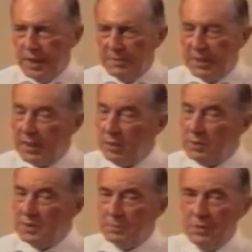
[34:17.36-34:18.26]
But I
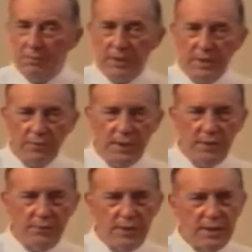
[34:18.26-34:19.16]
always put
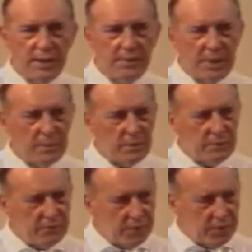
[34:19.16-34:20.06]
reading the Bible
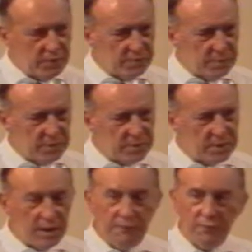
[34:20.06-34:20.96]
first,
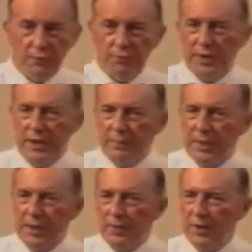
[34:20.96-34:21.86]
because if you read the
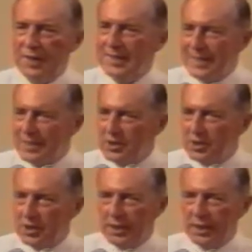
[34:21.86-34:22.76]
Bible
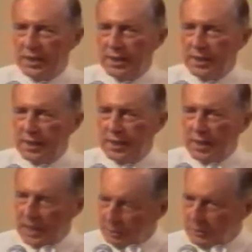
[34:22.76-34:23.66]
intelligently,
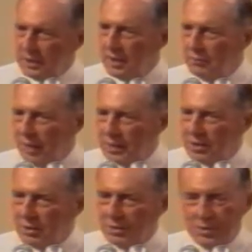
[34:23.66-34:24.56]
it will
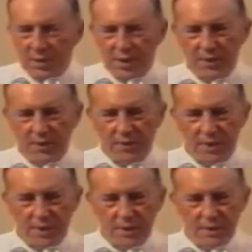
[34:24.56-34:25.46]
direct you to the other
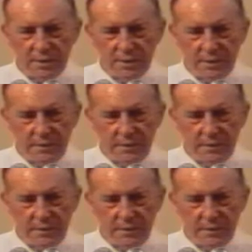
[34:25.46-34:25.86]
things.